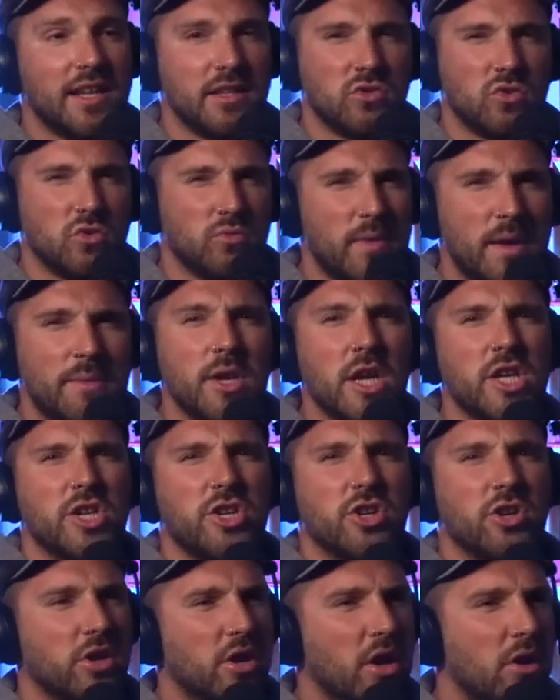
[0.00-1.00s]
This was maybe a
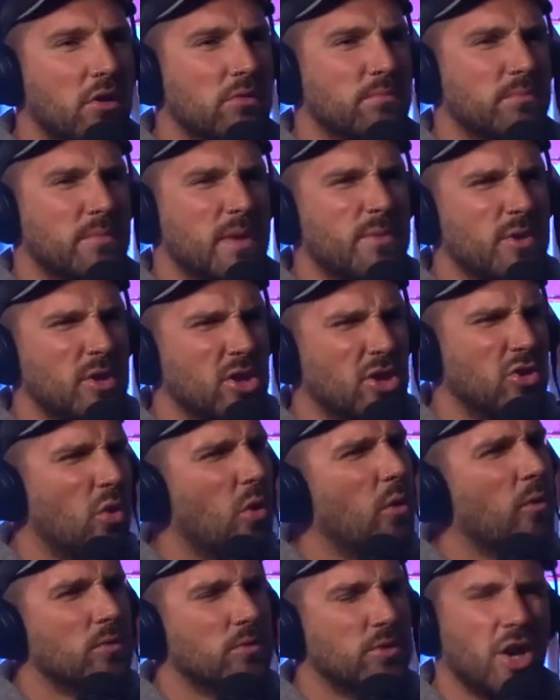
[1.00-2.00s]
year ago, maybe a little
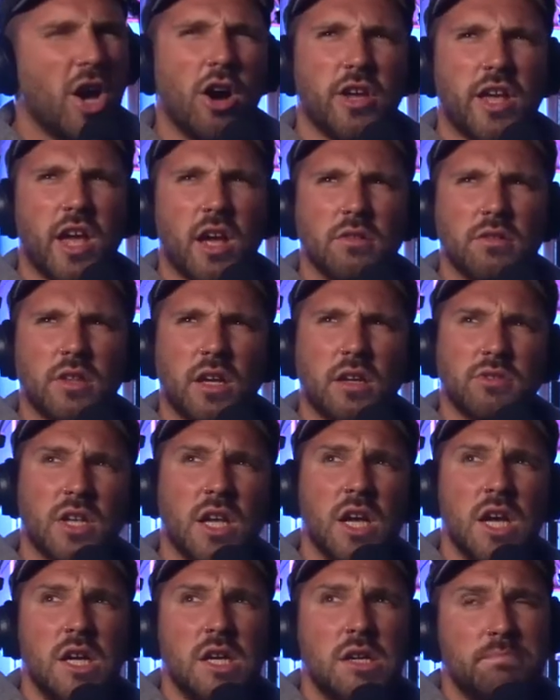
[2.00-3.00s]
over. No, oh, yeah, okay. I think it was
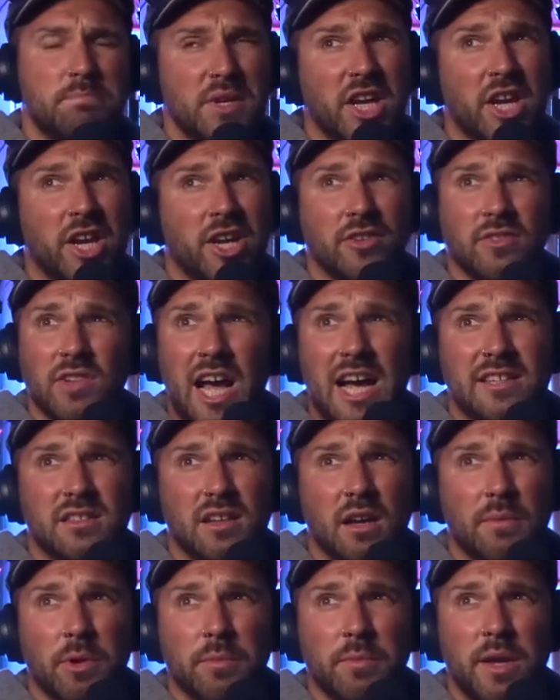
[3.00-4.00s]
beginning of last
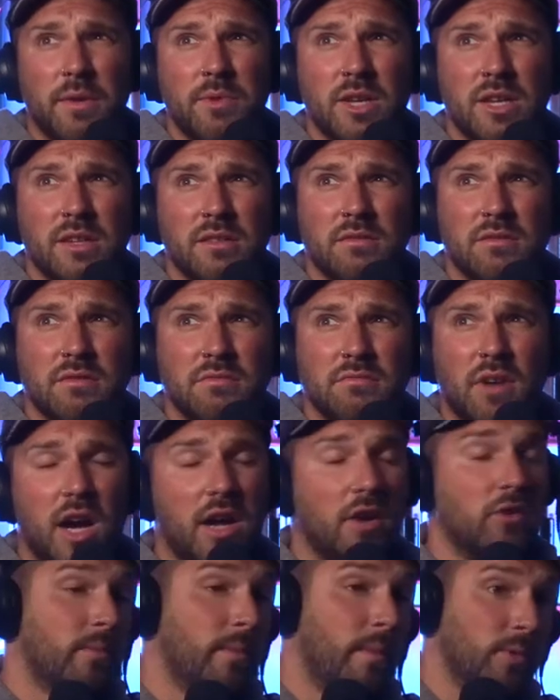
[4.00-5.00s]
summer, maybe. Okay.
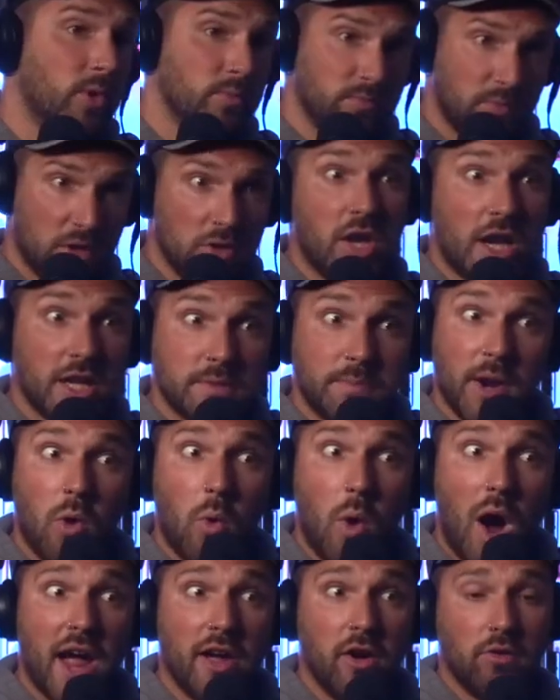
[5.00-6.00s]
I don't remember. Yeah. It's been a
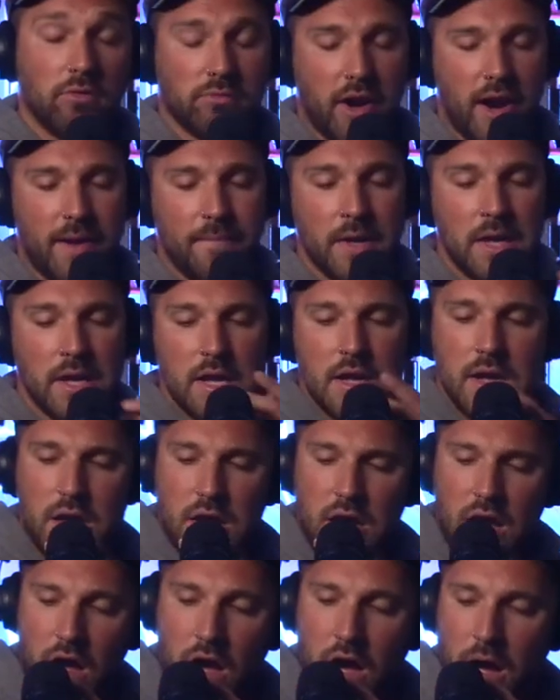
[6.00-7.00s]
while, right? Yeah.
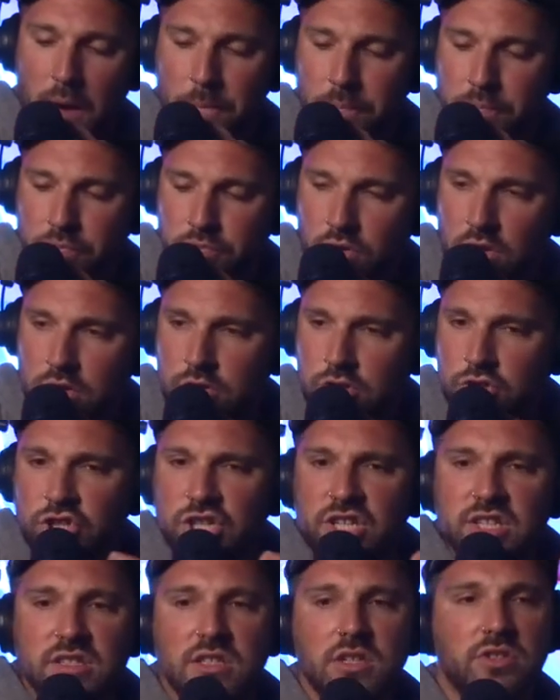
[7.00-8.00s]
Um,
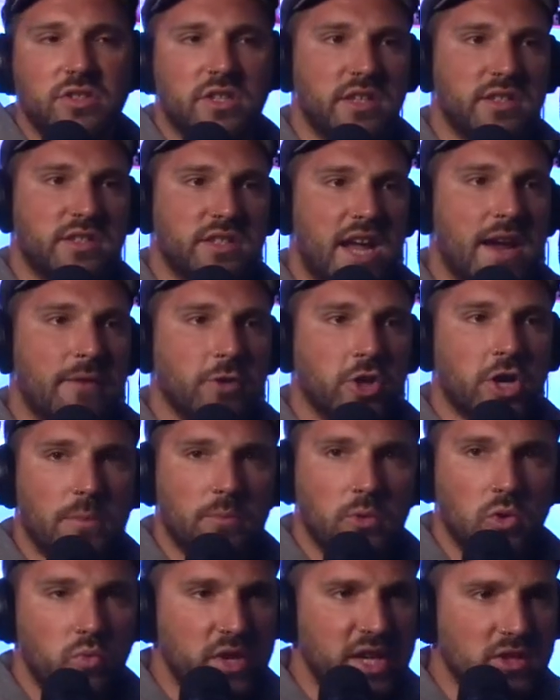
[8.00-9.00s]
she still to this day, every
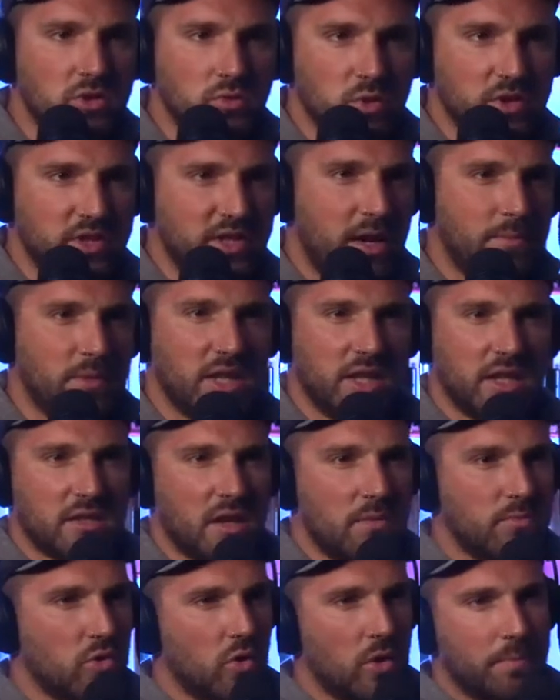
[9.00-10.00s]
couple of weeks, will send me like
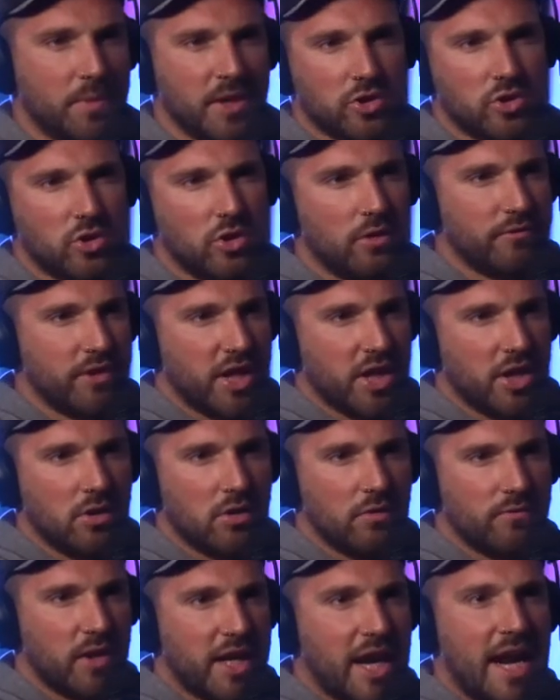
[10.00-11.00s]
some sort of picture or video
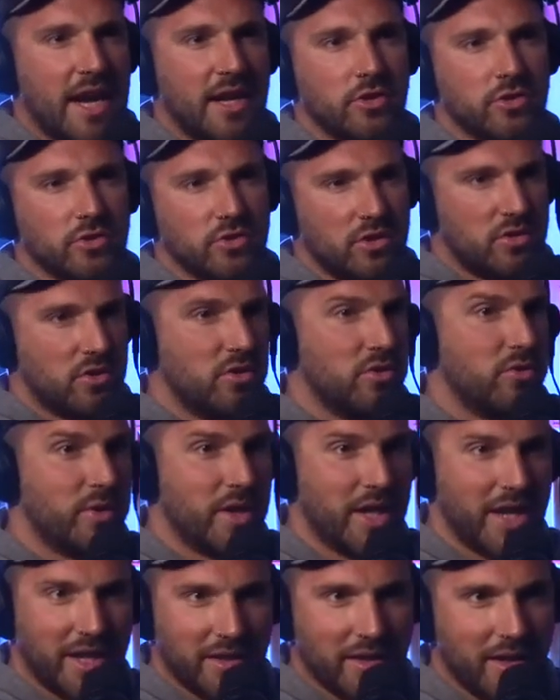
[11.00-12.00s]
of like, hey, here's this new
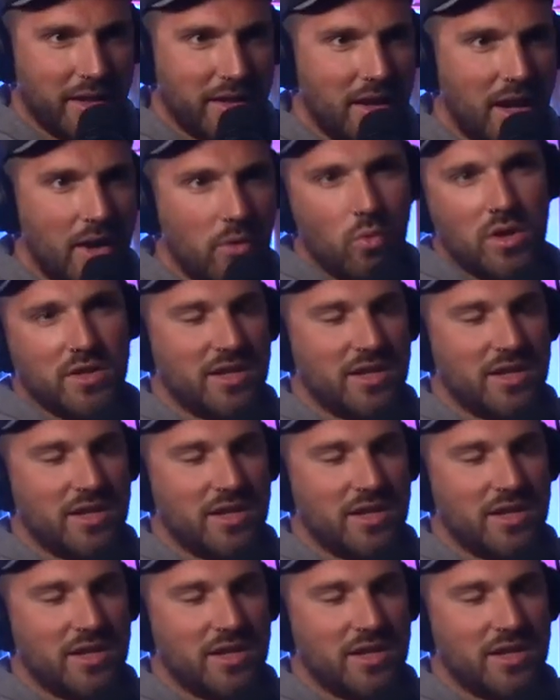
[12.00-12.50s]
thing that I yeah.